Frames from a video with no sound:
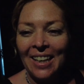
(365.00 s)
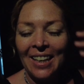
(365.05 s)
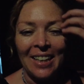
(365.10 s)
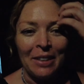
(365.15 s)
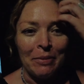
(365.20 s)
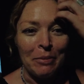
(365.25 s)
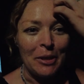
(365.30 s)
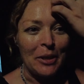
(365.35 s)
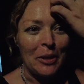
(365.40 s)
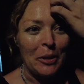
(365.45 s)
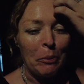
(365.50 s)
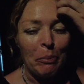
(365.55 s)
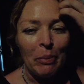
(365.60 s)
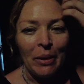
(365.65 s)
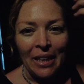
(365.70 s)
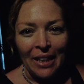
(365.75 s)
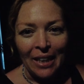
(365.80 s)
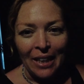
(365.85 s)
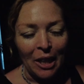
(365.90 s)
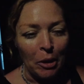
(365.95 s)
I'm a little
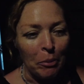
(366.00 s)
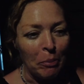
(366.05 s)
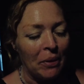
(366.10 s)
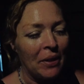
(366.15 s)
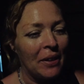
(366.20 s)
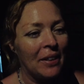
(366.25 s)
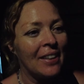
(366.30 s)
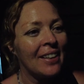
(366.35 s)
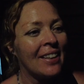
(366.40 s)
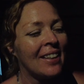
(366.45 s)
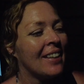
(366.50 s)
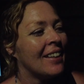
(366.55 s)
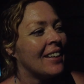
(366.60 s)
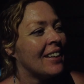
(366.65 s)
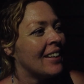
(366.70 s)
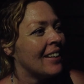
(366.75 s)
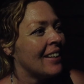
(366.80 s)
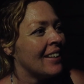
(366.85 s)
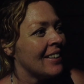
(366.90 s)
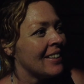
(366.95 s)
beaten up,
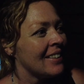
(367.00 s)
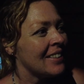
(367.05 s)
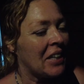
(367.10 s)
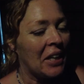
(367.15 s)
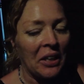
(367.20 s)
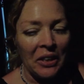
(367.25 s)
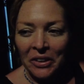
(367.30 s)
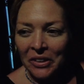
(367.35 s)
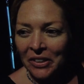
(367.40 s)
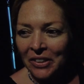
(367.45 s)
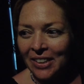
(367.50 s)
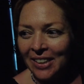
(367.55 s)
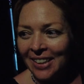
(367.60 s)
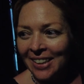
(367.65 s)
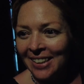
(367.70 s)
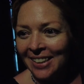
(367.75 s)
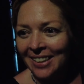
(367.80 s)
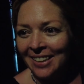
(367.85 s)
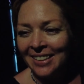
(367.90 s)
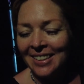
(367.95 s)
tired,
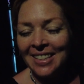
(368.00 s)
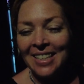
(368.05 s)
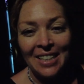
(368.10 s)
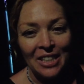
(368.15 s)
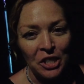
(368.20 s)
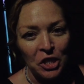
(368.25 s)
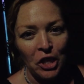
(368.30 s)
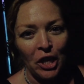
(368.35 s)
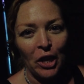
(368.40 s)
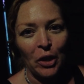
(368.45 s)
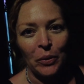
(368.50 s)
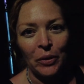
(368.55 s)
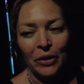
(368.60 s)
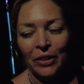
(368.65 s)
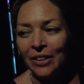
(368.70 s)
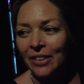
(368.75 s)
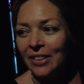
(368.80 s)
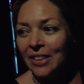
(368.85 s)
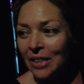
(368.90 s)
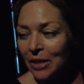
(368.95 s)
need a
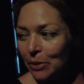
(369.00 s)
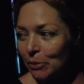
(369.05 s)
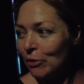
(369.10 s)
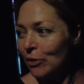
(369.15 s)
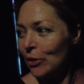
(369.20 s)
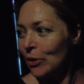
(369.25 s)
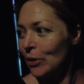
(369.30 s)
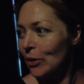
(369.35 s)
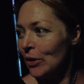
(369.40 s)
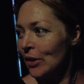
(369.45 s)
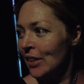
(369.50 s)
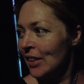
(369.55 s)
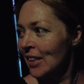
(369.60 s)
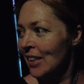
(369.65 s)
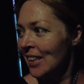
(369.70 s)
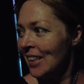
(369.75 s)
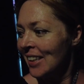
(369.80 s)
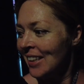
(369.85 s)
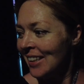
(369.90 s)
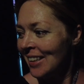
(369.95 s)
shower, need some food,
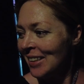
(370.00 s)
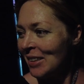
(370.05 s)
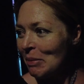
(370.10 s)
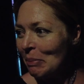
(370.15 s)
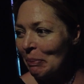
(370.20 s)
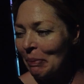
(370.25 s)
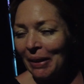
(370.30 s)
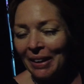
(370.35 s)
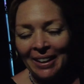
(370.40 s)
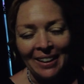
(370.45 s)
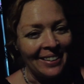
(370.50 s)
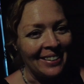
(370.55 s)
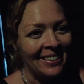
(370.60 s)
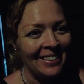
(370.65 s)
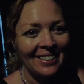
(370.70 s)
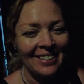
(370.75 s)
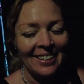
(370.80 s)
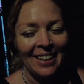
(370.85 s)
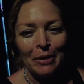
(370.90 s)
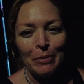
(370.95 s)
but
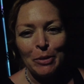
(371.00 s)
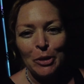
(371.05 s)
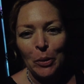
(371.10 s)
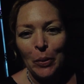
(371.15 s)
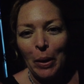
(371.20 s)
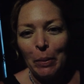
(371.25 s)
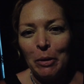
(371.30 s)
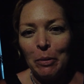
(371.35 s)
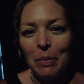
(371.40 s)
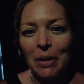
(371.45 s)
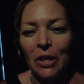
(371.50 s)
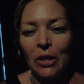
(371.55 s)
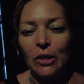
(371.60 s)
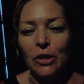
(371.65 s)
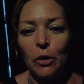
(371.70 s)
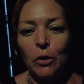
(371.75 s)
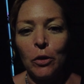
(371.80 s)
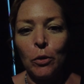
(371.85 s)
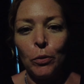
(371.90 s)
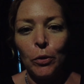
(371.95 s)
I'm so happy to be here.
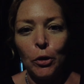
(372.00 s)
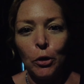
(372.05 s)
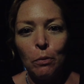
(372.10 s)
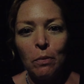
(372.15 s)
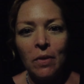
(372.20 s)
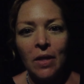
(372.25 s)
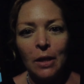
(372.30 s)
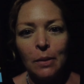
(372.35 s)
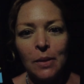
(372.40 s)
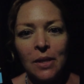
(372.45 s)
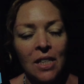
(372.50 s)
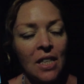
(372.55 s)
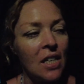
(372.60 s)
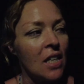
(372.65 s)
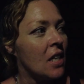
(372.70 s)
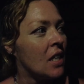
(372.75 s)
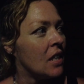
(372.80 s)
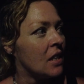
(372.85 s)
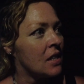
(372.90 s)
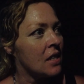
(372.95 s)
So the room that I'm
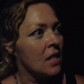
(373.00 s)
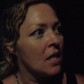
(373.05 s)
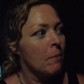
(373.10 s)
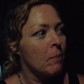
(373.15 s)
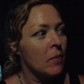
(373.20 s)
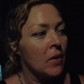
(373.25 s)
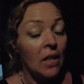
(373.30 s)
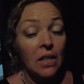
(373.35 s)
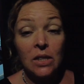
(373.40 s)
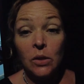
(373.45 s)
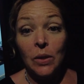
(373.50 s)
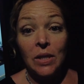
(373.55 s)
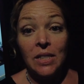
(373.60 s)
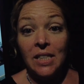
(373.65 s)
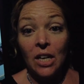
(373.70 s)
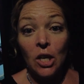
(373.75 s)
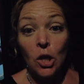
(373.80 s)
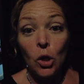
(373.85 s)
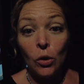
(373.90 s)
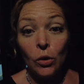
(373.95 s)
staying in, it's only
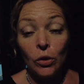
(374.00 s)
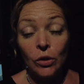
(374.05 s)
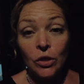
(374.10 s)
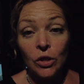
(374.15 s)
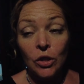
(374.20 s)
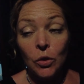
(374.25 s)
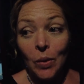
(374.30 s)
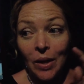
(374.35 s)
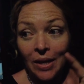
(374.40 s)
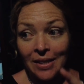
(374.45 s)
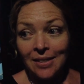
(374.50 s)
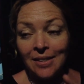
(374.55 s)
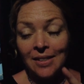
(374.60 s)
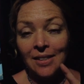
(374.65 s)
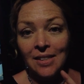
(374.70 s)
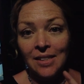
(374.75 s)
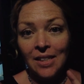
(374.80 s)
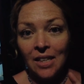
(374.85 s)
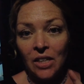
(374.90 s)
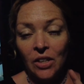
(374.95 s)
$10 US
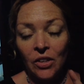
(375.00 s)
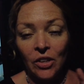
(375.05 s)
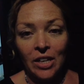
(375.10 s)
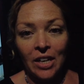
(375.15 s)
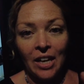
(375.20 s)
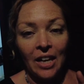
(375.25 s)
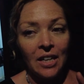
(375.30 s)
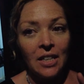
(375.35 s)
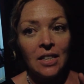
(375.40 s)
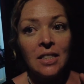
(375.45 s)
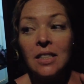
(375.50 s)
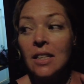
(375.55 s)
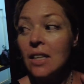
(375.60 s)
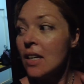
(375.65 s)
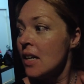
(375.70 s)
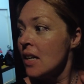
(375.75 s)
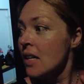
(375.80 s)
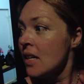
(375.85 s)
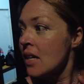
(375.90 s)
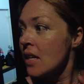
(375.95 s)
to stay here a night,
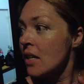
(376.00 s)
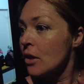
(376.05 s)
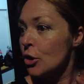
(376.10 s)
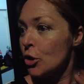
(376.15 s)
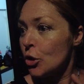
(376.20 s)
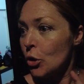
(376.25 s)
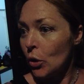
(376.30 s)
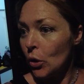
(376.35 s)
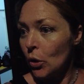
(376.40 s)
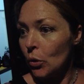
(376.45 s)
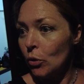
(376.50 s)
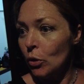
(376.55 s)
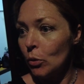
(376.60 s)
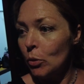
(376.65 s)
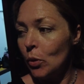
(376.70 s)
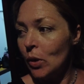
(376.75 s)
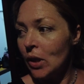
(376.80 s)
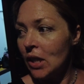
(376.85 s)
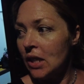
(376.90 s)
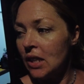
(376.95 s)
and I'll show you the
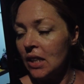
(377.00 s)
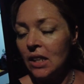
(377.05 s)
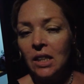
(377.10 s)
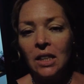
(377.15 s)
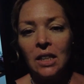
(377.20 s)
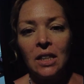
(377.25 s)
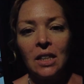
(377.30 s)
room quickly.